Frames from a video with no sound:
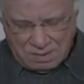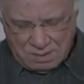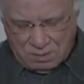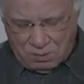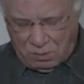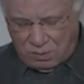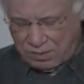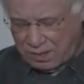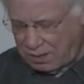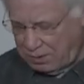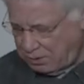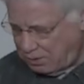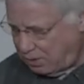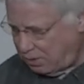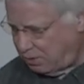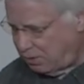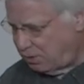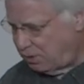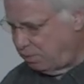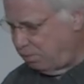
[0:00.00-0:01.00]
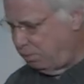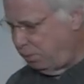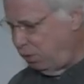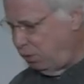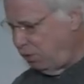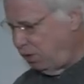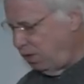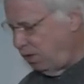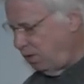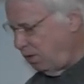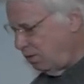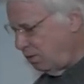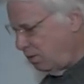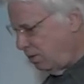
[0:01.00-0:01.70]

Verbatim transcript: without disputing